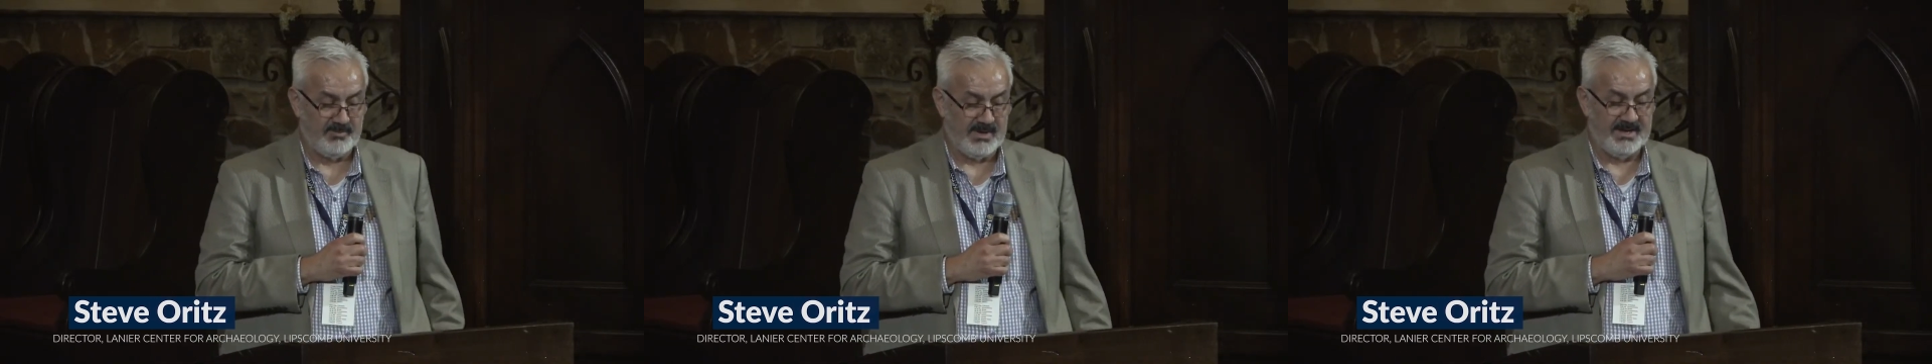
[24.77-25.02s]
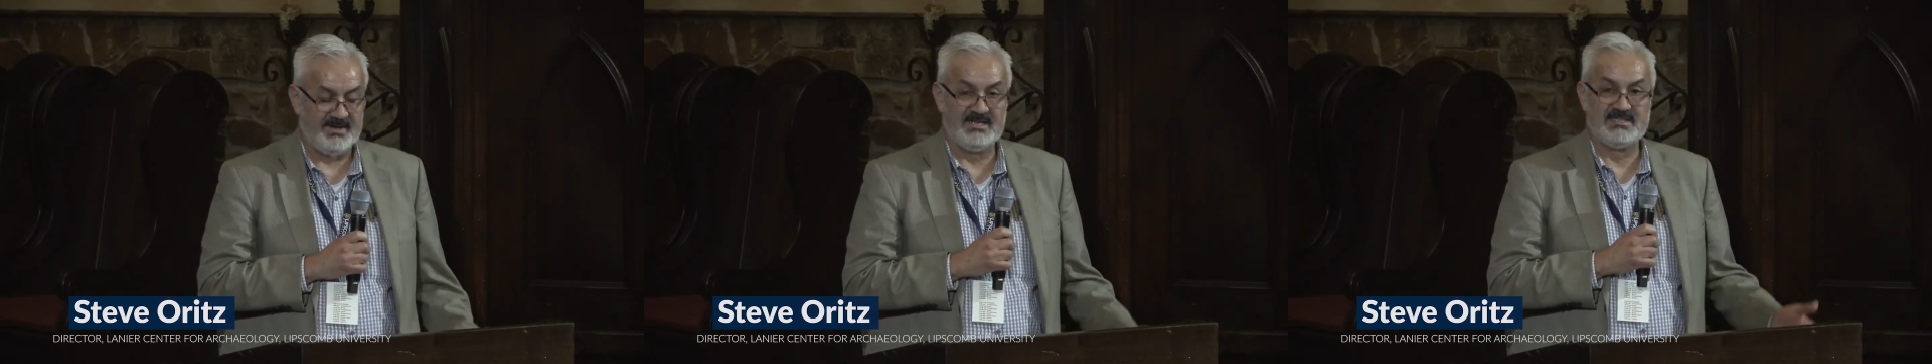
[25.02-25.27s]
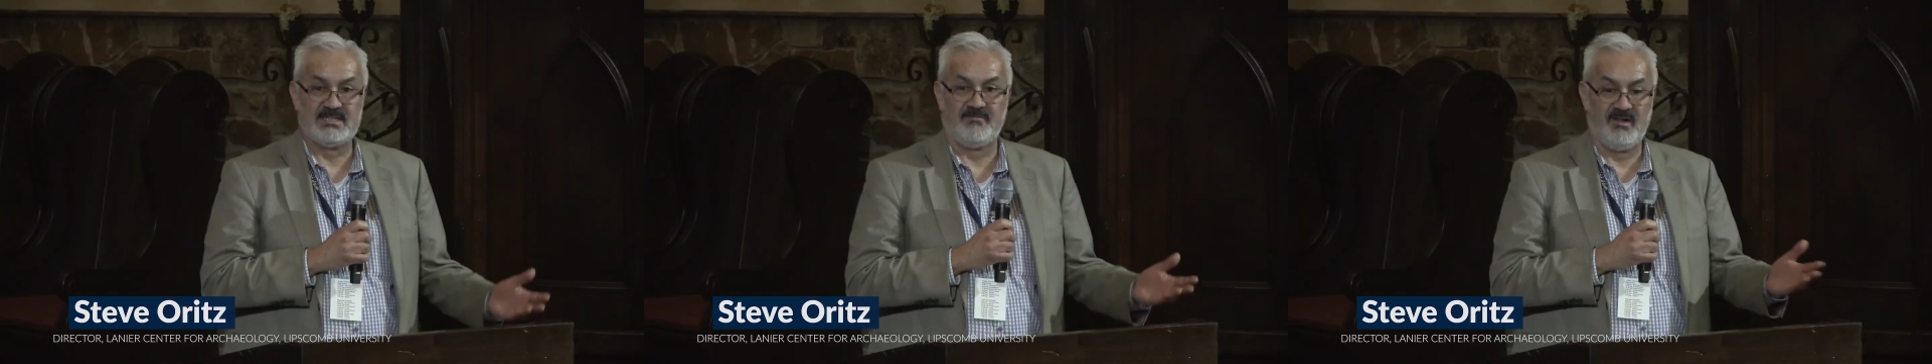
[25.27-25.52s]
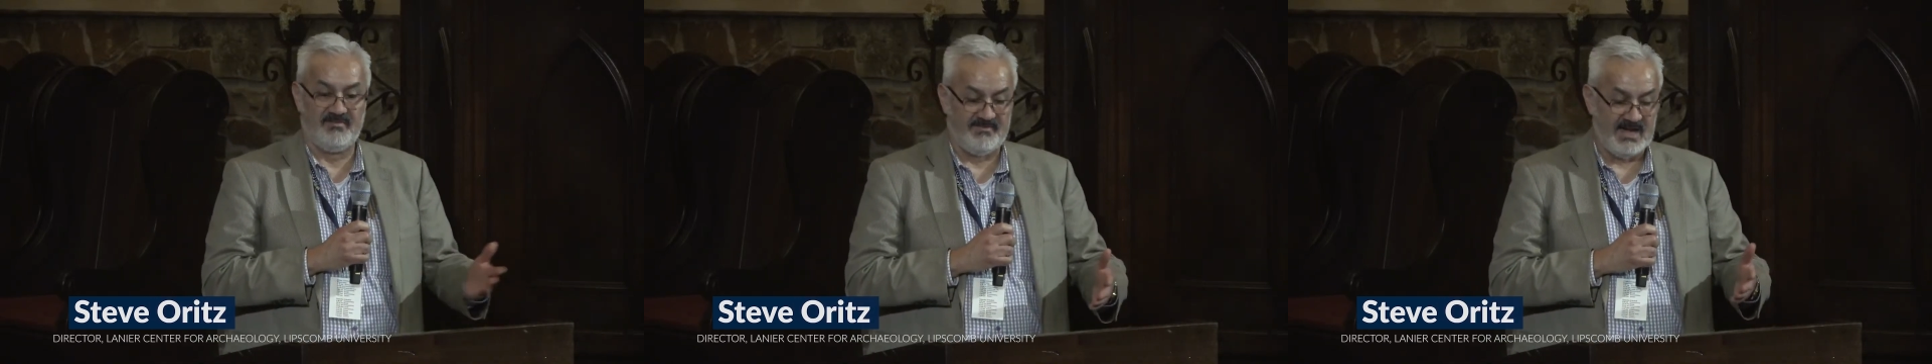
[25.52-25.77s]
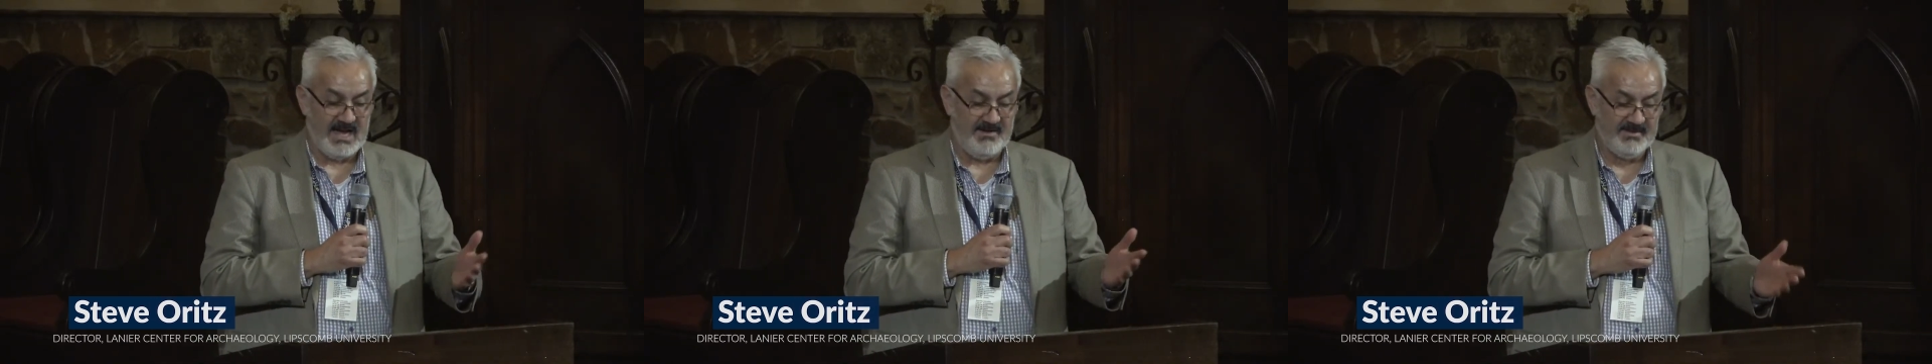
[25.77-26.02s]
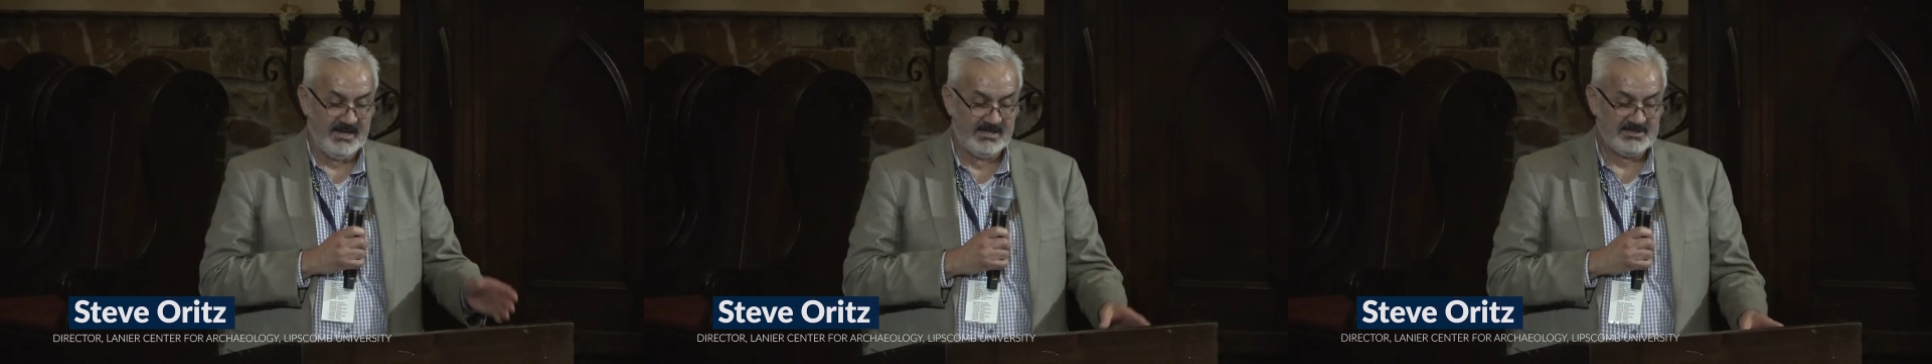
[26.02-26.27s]
1975
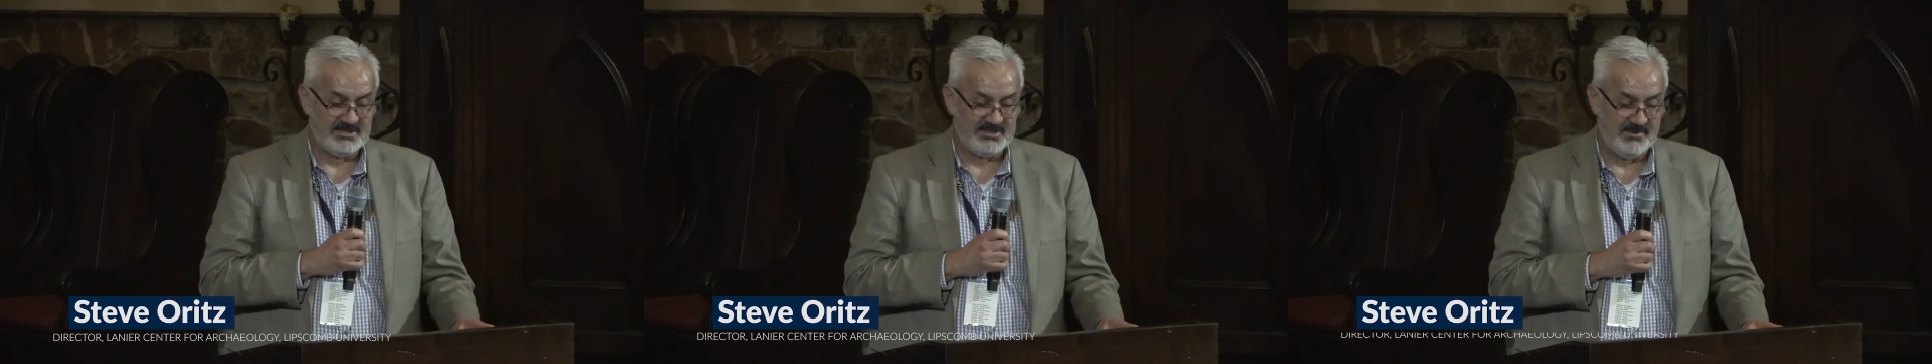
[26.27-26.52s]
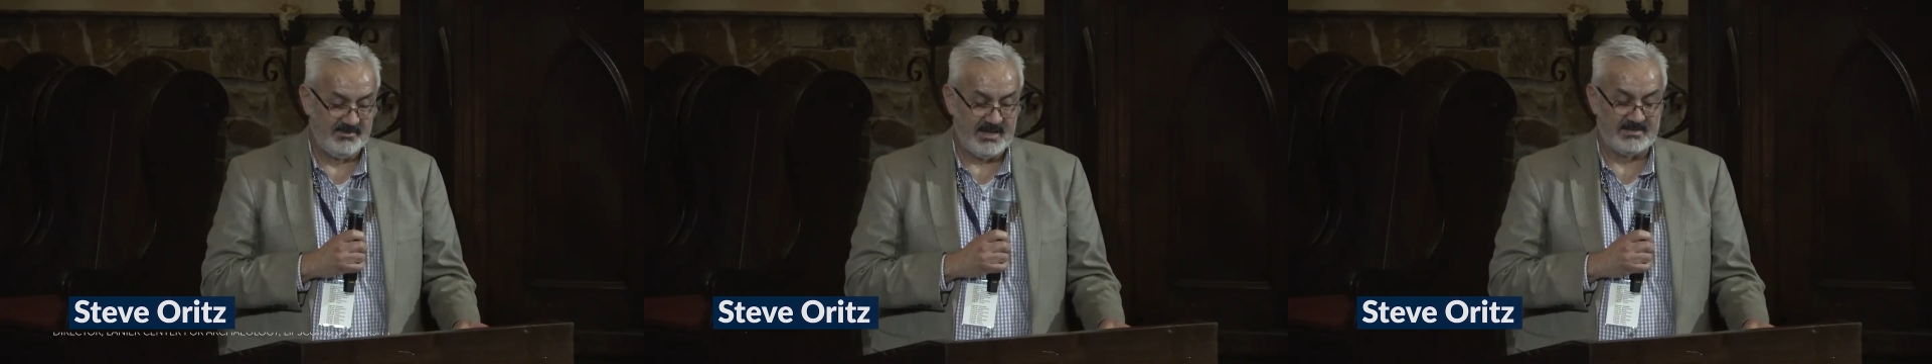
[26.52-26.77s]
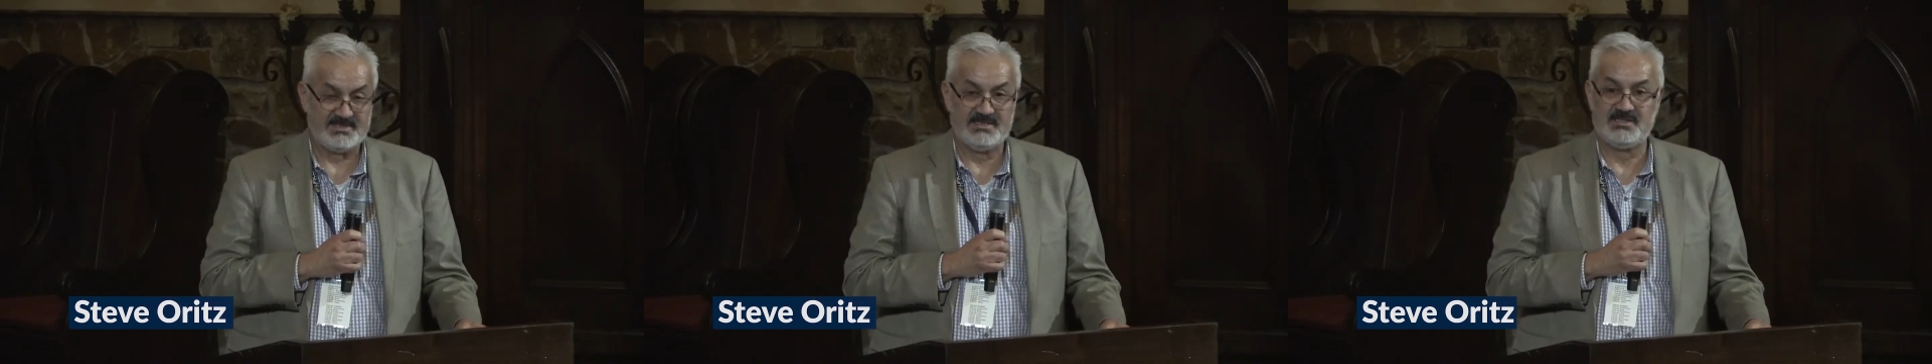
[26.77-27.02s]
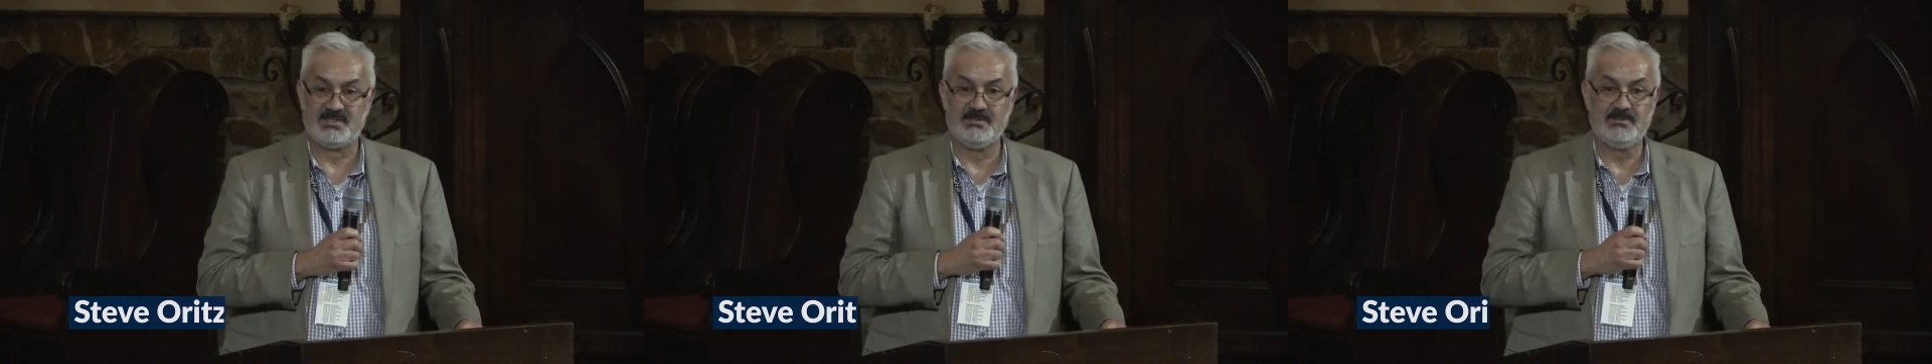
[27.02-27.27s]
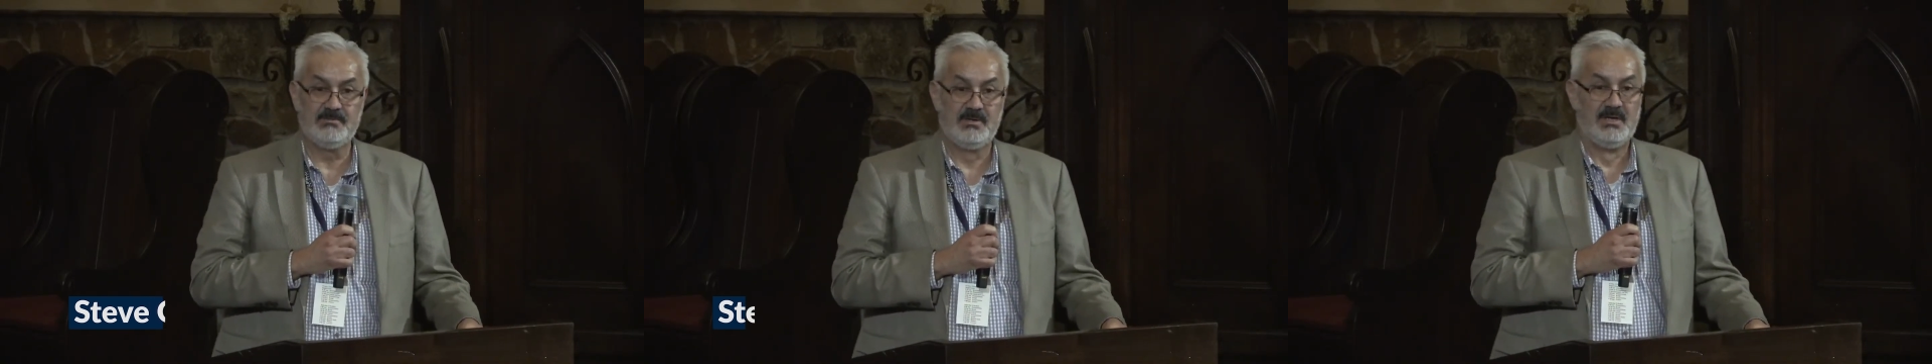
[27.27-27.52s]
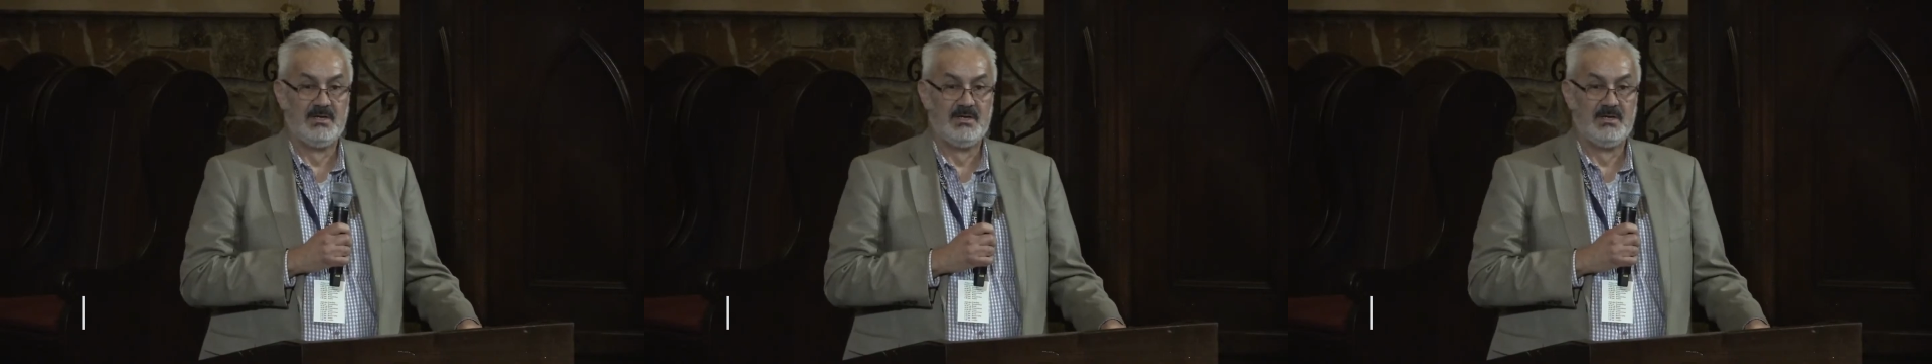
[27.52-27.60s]
to 2002.